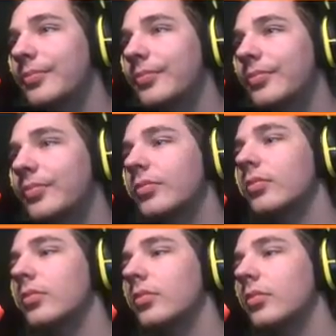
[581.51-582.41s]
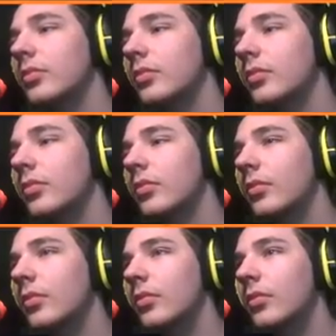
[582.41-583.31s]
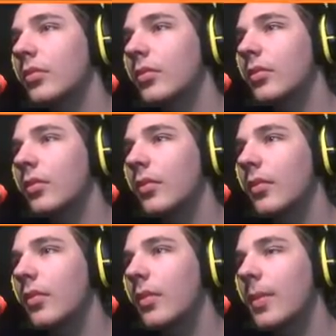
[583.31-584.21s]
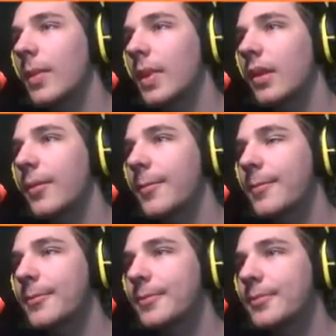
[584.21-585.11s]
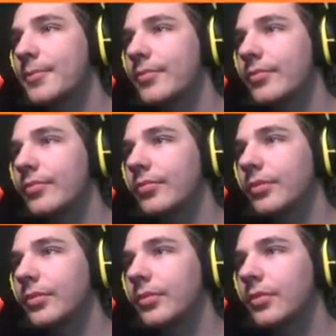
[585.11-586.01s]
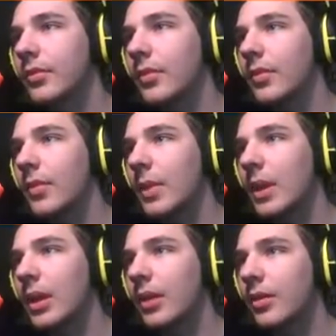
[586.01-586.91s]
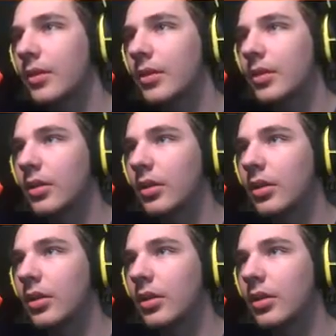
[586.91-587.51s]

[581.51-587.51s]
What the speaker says: Nothing is said.